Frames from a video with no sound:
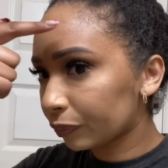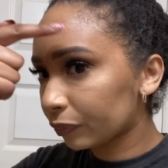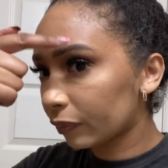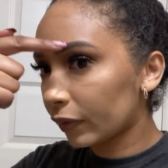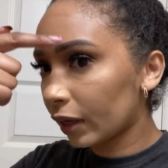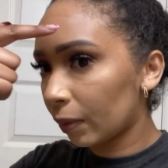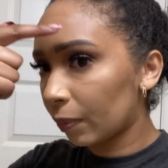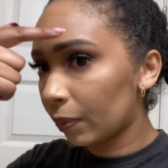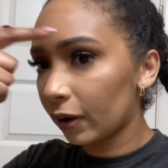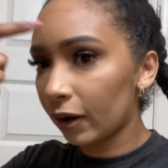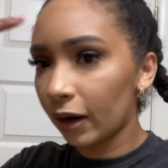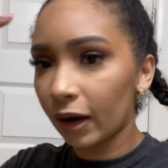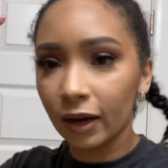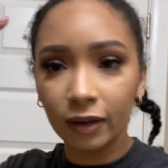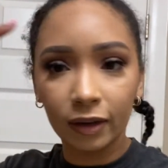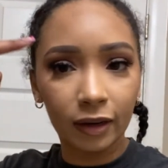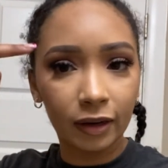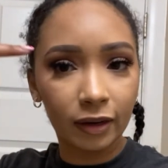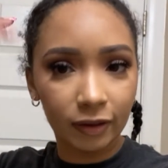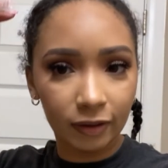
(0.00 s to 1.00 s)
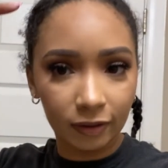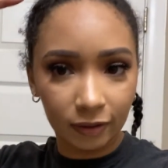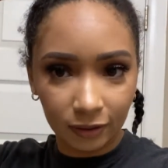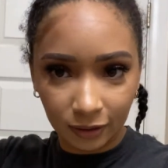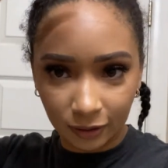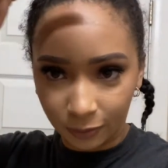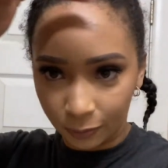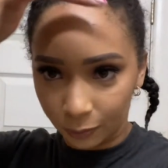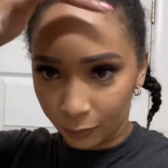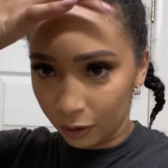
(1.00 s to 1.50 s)
I put highlighter, and
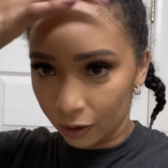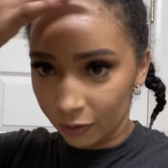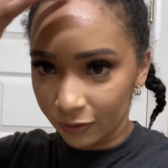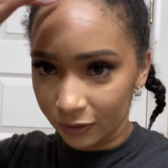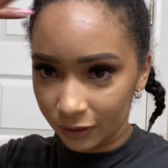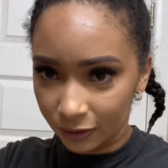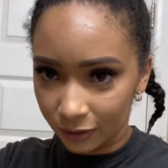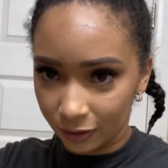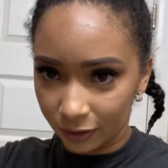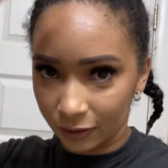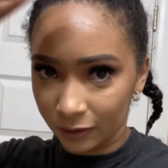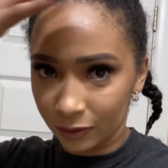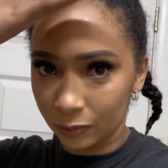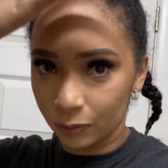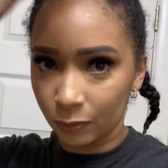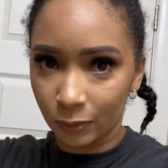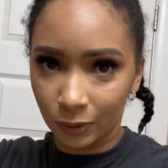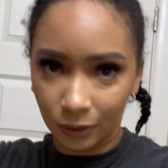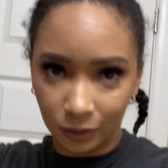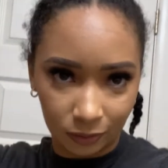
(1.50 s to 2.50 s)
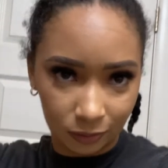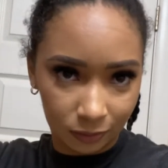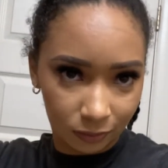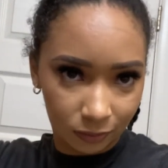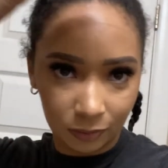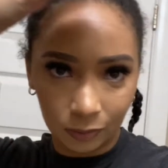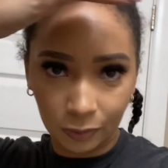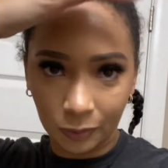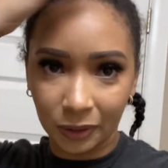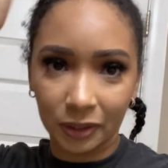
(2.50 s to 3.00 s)
then, well, obviously this
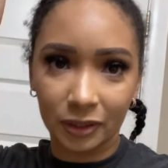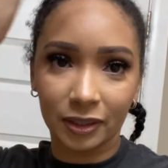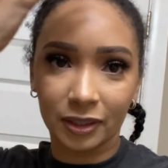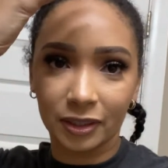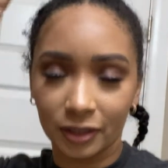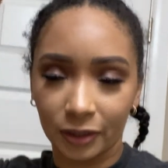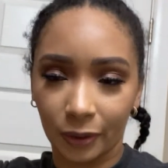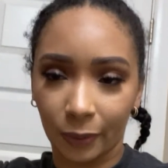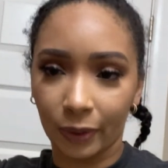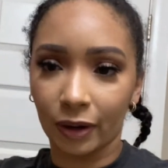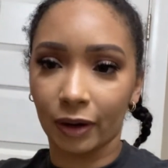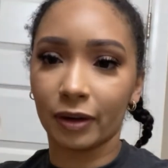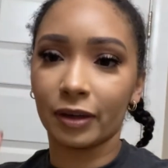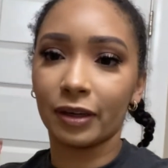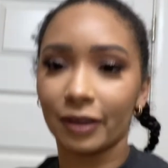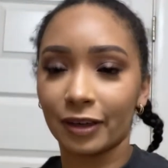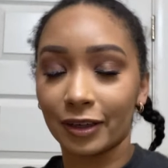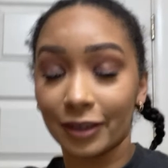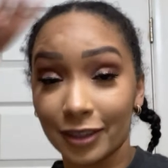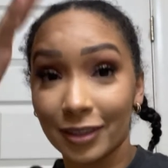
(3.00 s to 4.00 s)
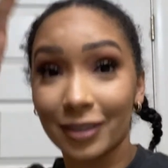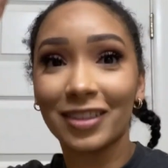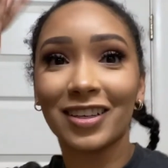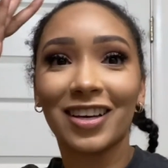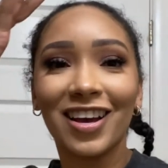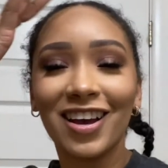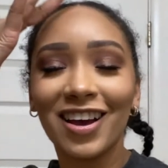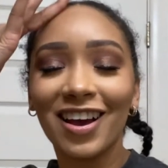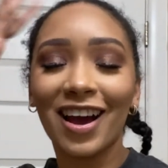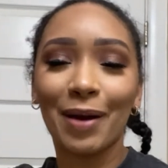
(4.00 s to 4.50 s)
weirdness going on here because
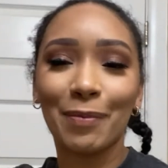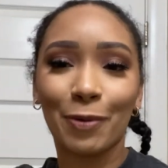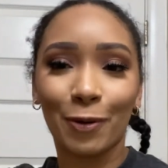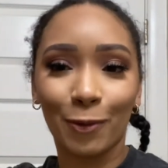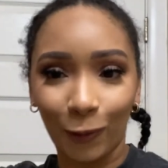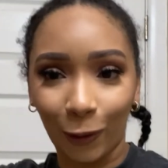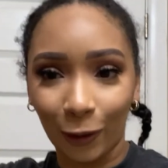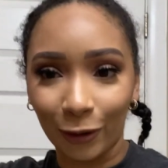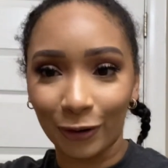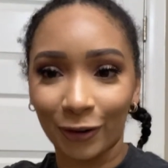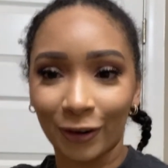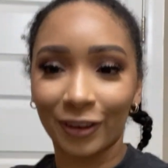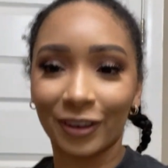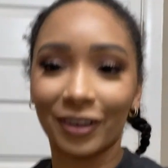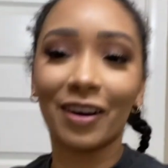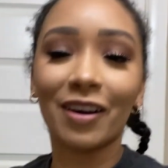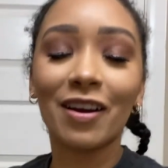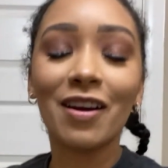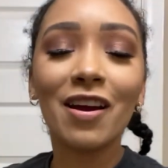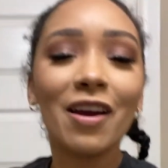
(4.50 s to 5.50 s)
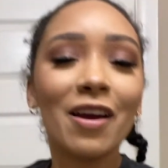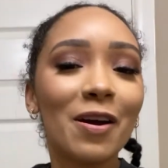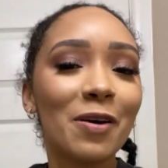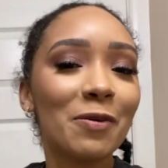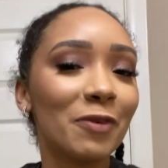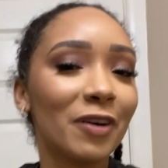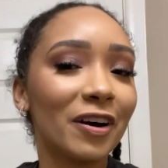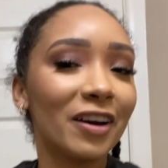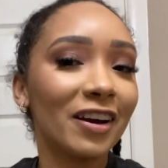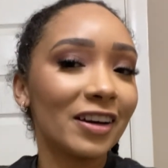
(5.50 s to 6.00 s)
I put water on there.
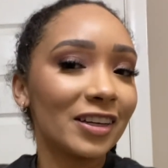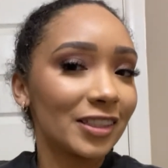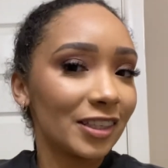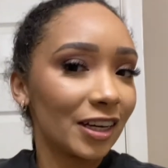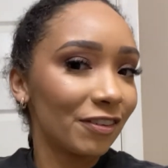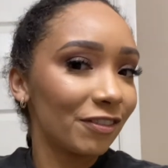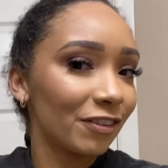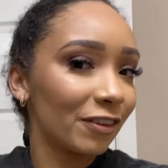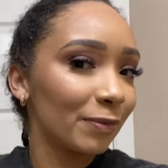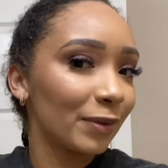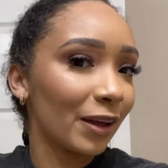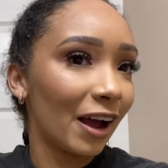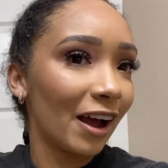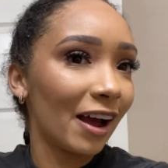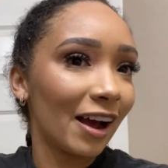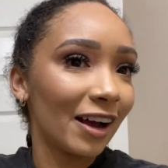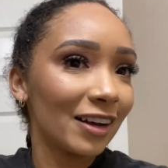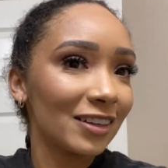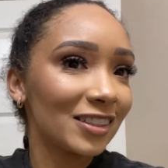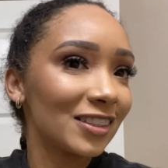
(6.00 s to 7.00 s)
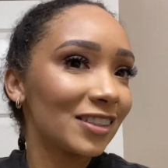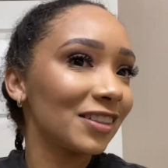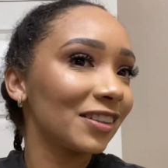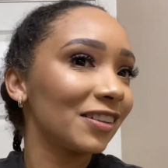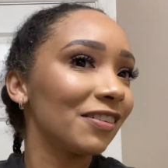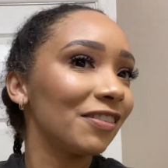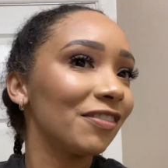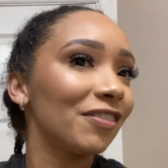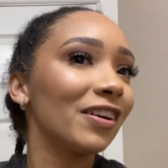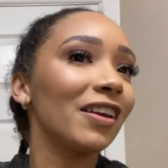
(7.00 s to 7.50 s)
But aside from that, I
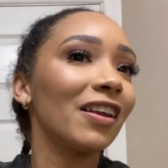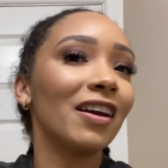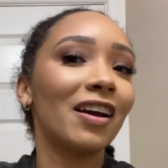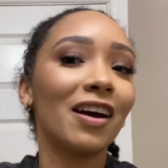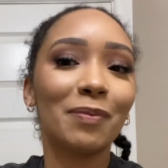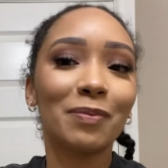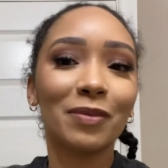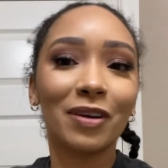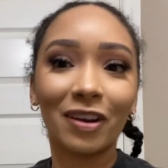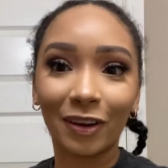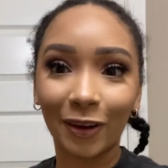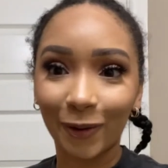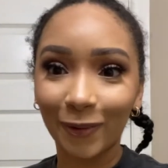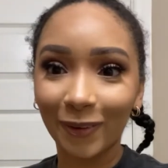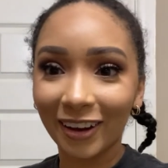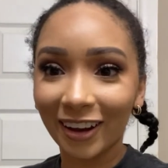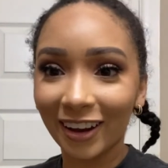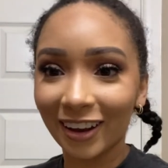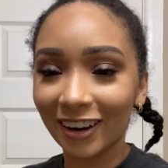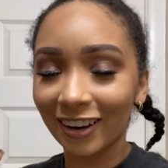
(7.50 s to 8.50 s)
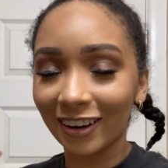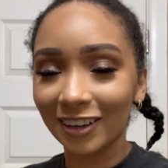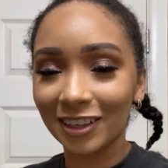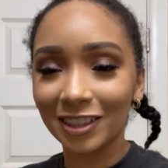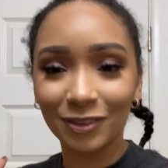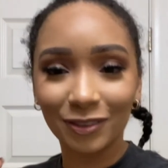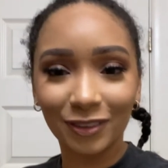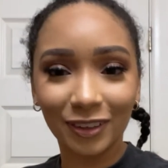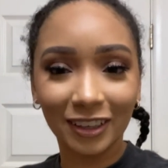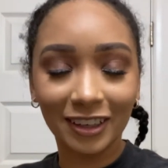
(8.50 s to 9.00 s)
still feel like I'm glowing, and it
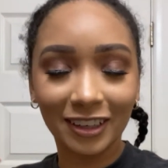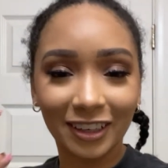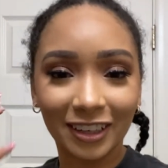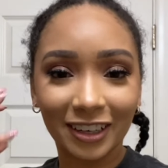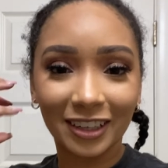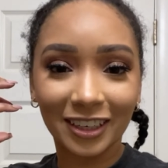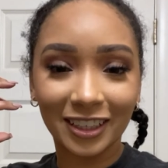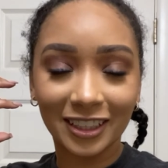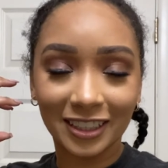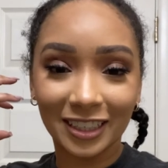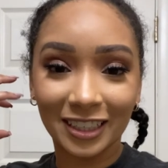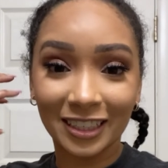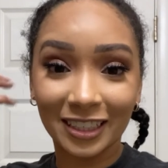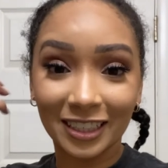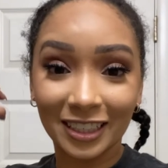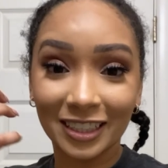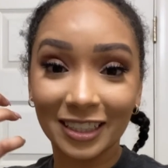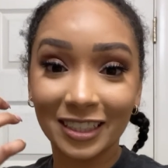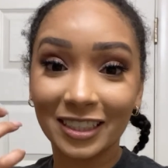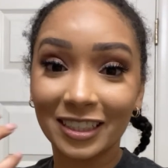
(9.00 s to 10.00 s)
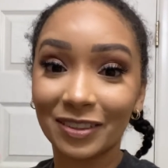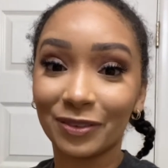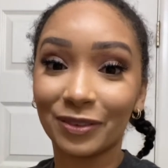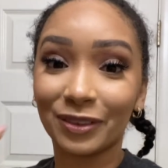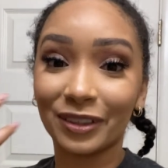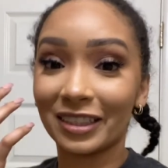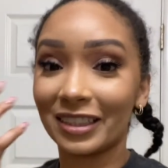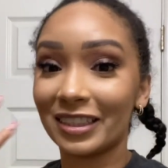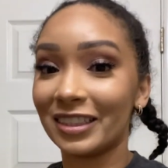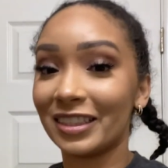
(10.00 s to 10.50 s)
looks really good, and it is
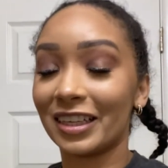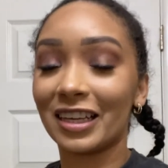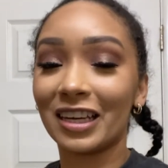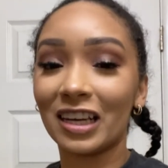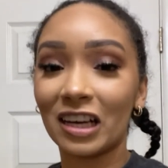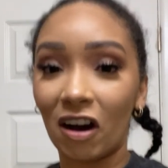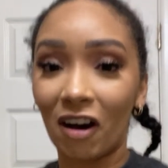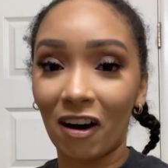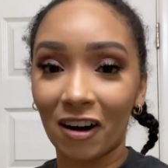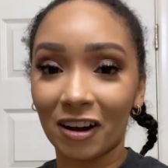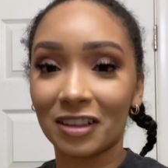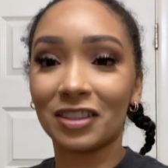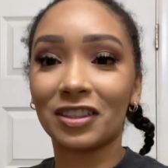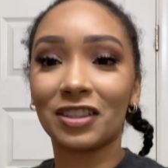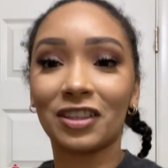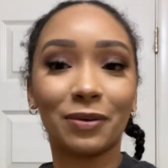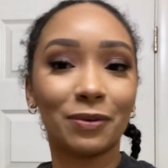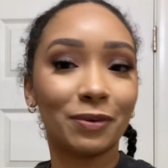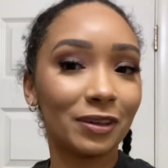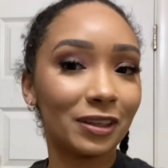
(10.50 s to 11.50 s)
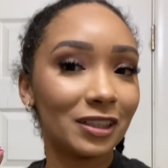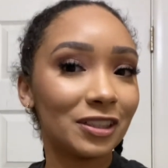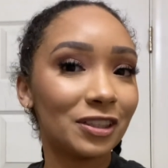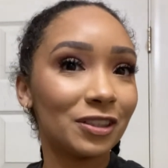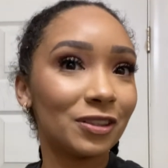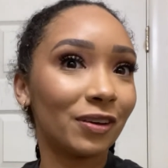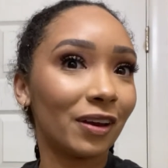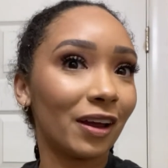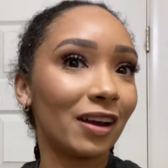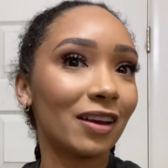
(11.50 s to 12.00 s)
really sticking on, so I really
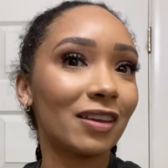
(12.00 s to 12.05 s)
do like